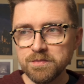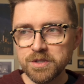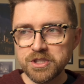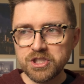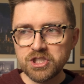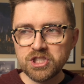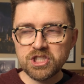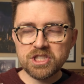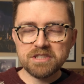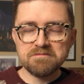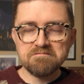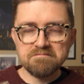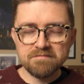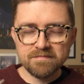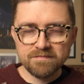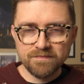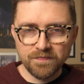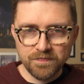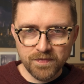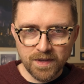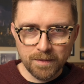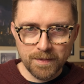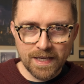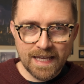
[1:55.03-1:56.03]
which,
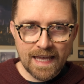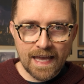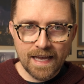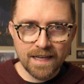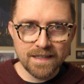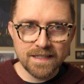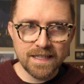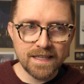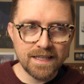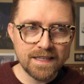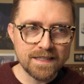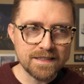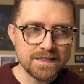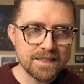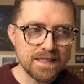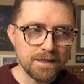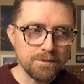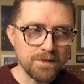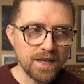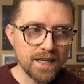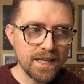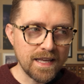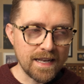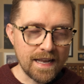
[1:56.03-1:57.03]
I mean, candy can
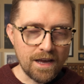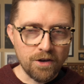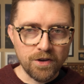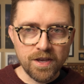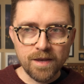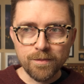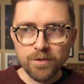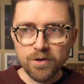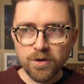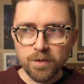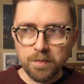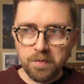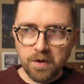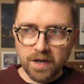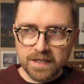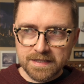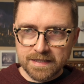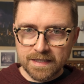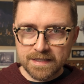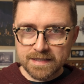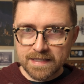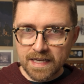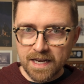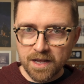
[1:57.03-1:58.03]
seem like an alchemical
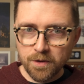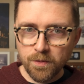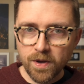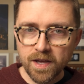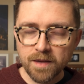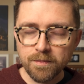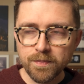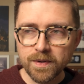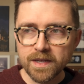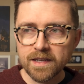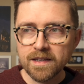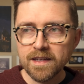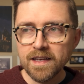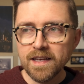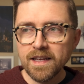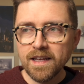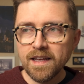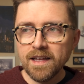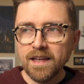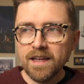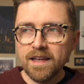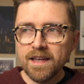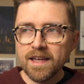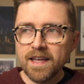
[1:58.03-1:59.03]
process anyway, but
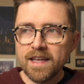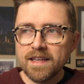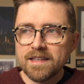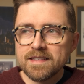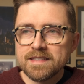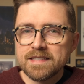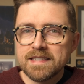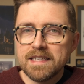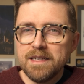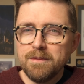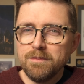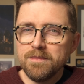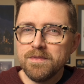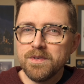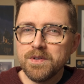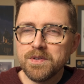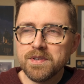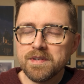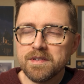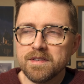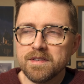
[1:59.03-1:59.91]
it seemed,